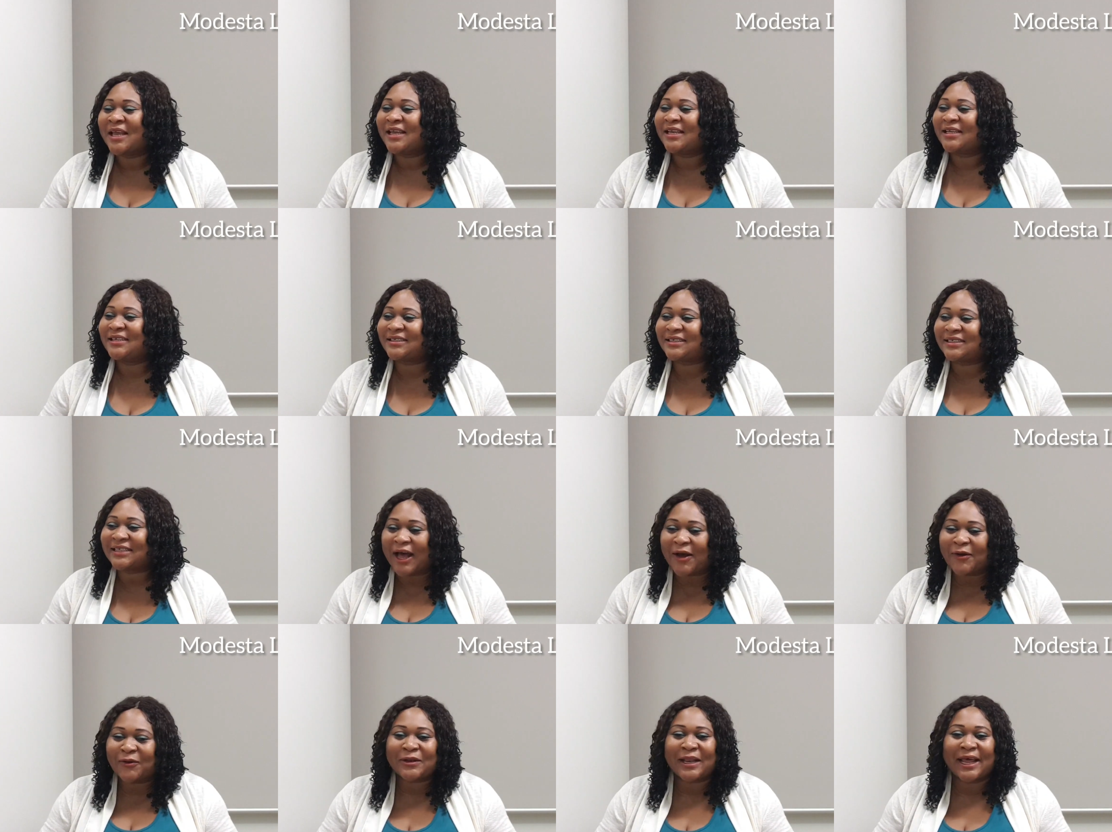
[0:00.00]
He
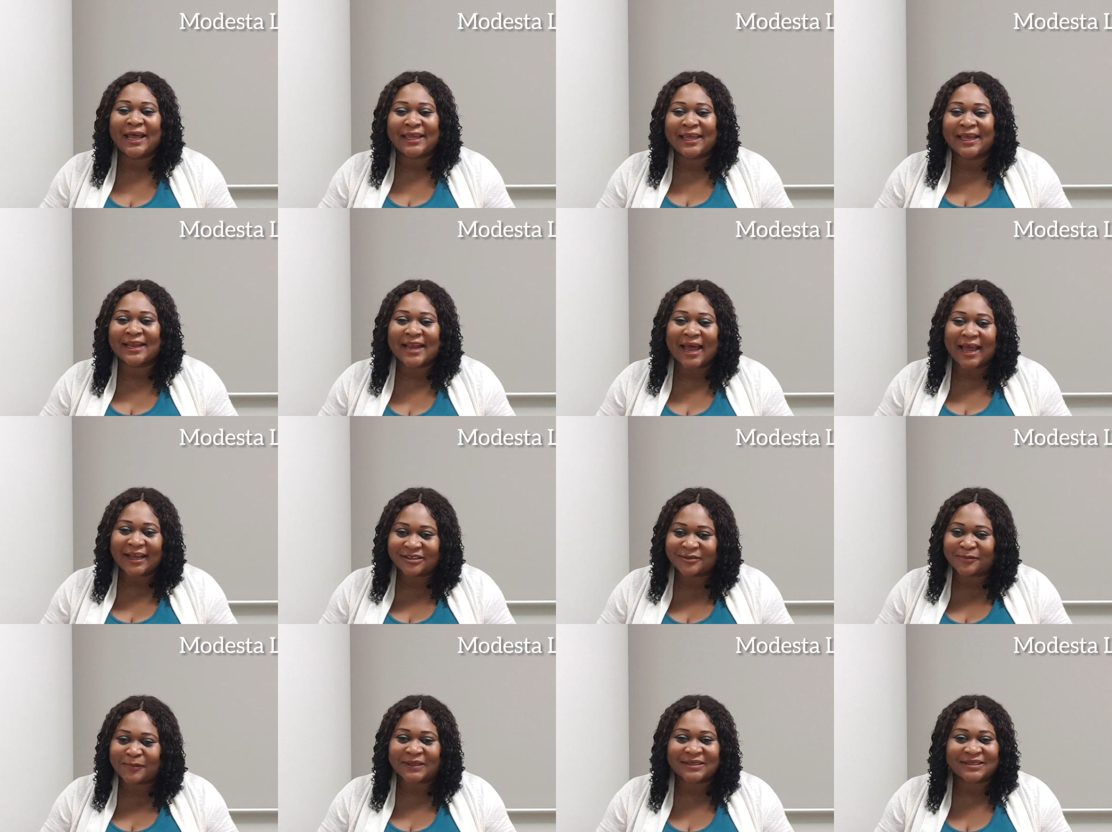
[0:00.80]
sounds like a
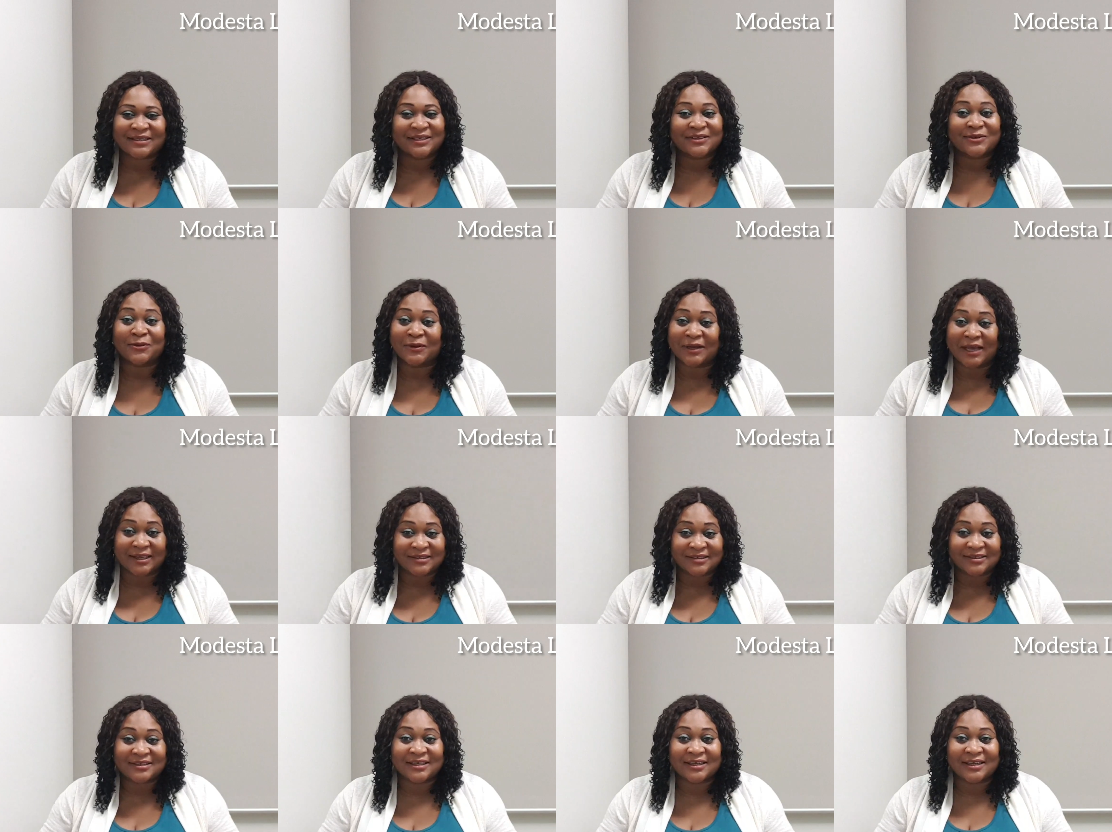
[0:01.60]
nice person, you
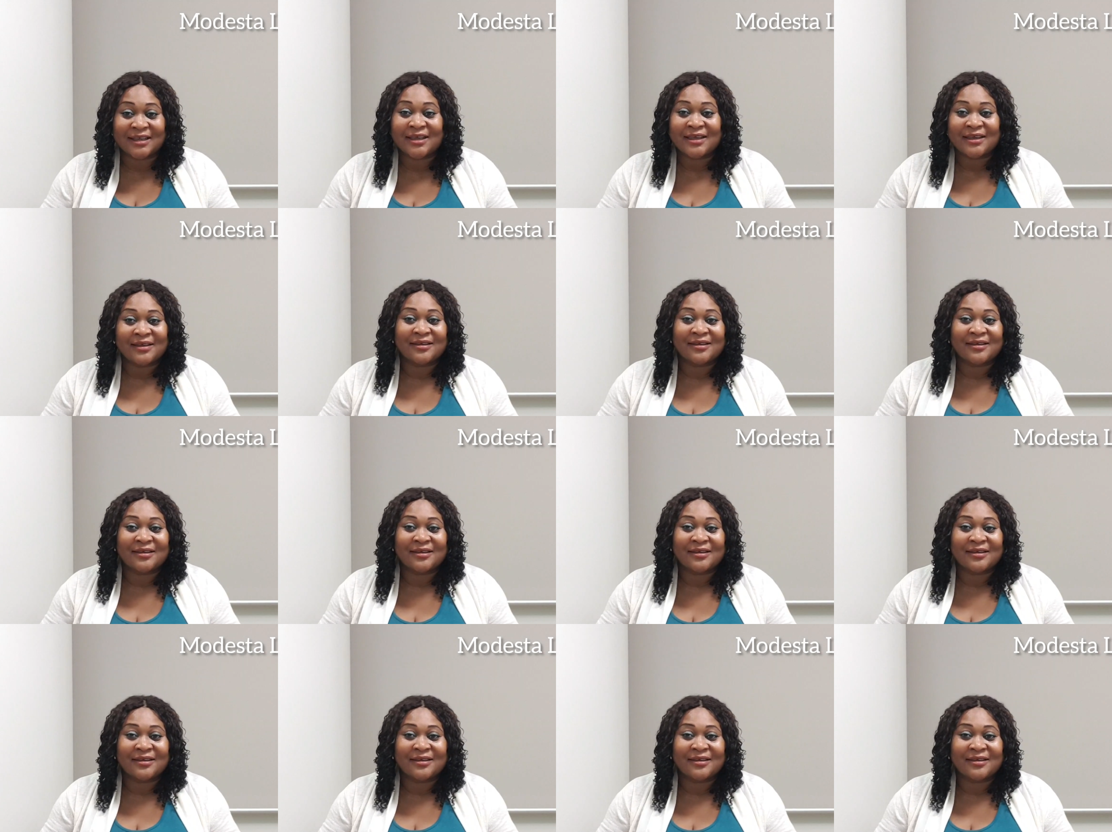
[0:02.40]
can see.